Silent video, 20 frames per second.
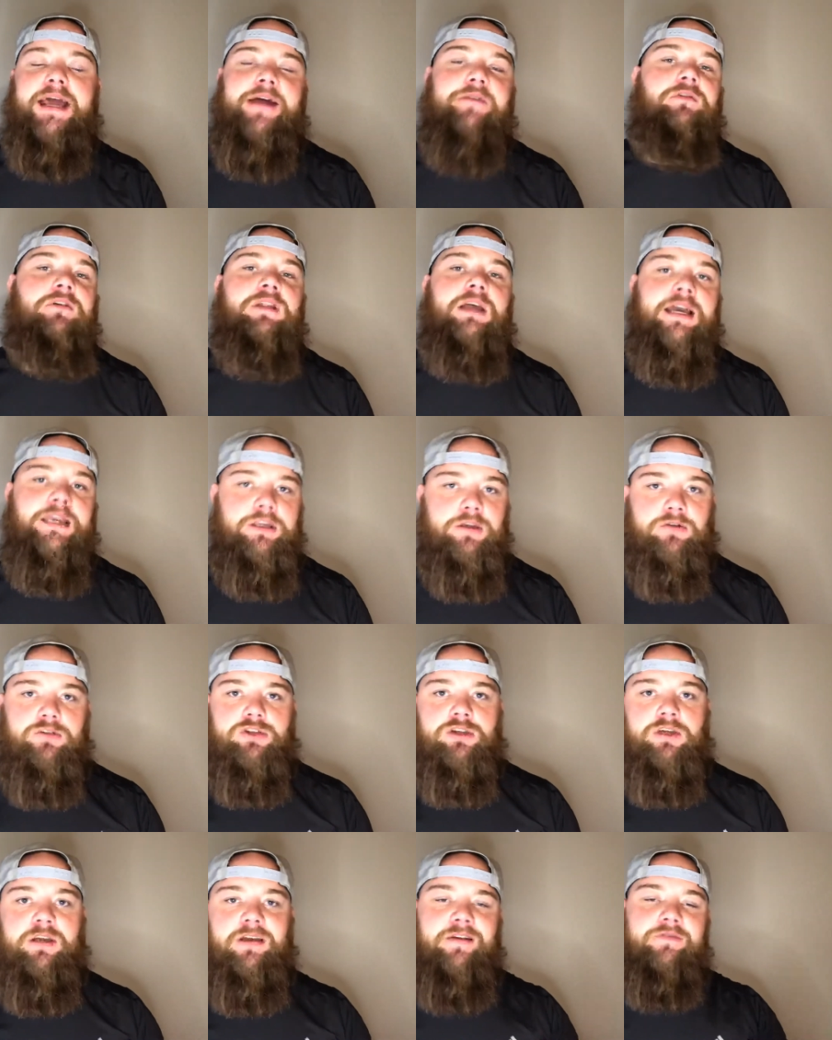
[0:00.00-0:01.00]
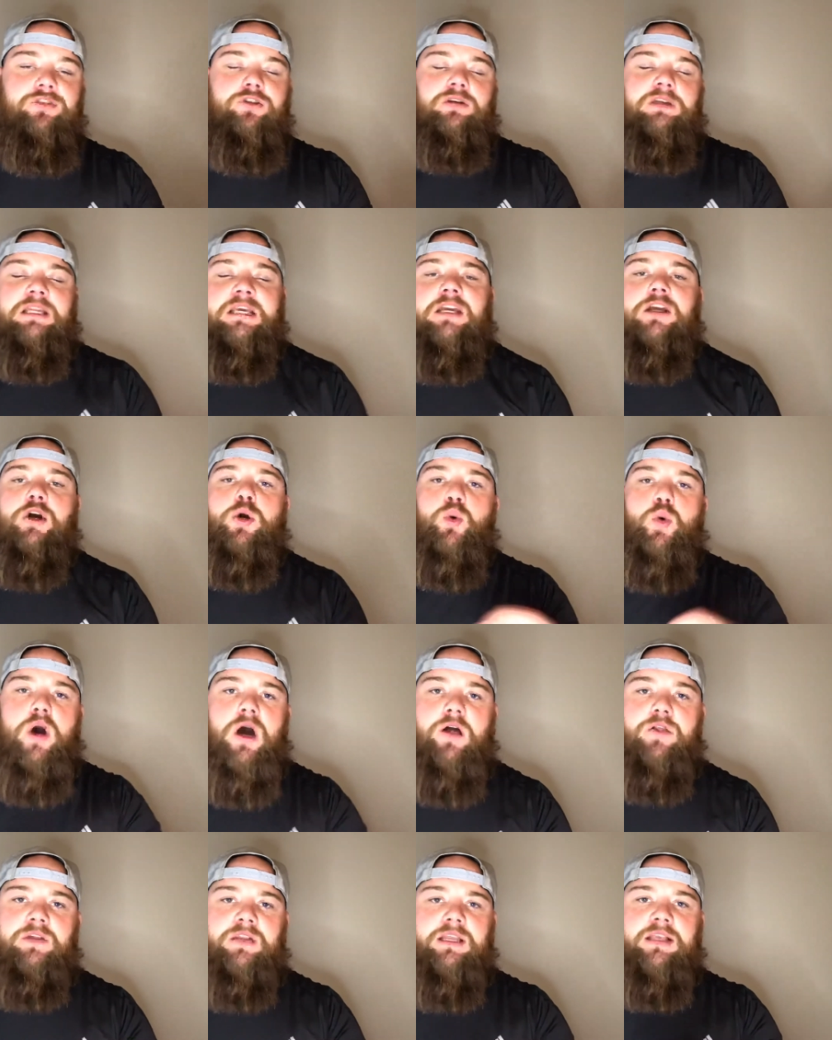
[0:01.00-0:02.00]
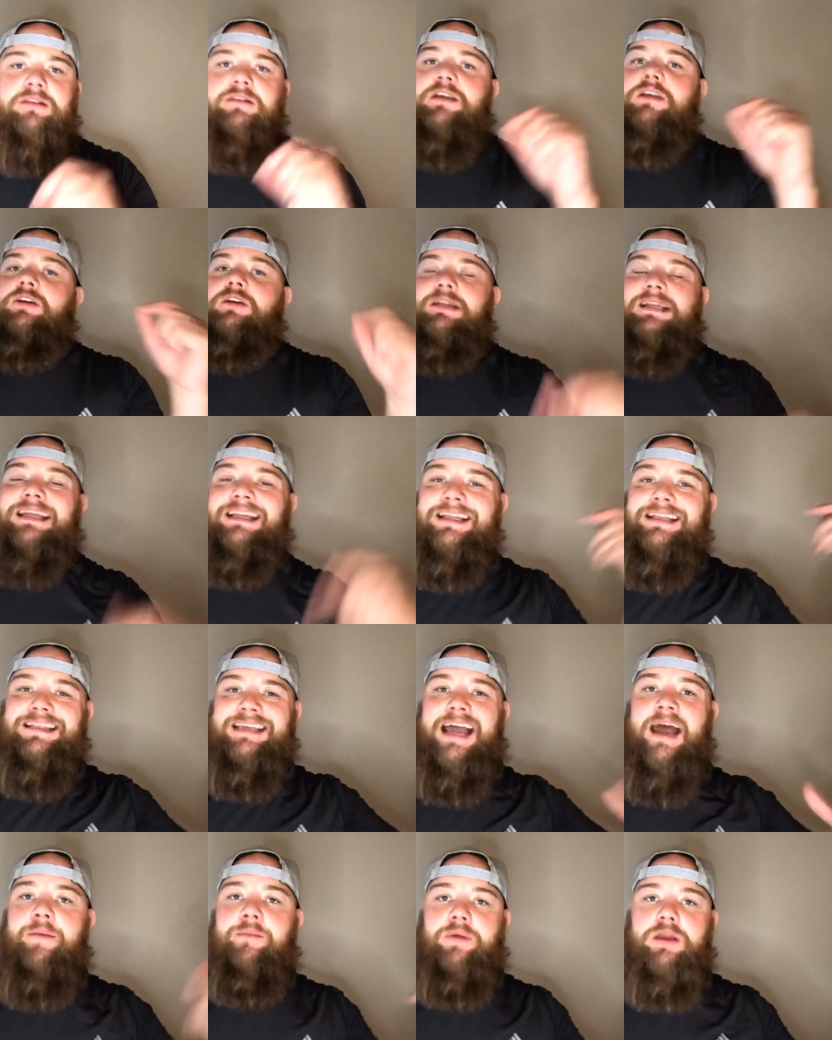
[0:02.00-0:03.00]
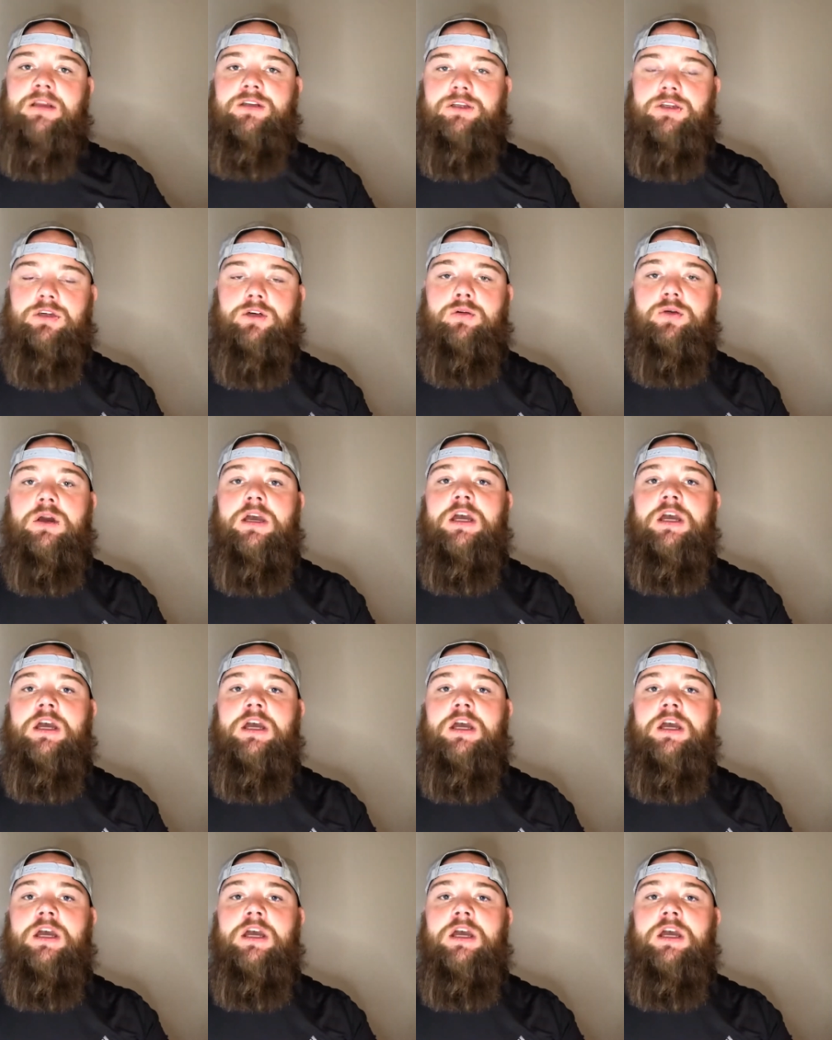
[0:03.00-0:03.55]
ever like you so you have unique qualities that you need to tap into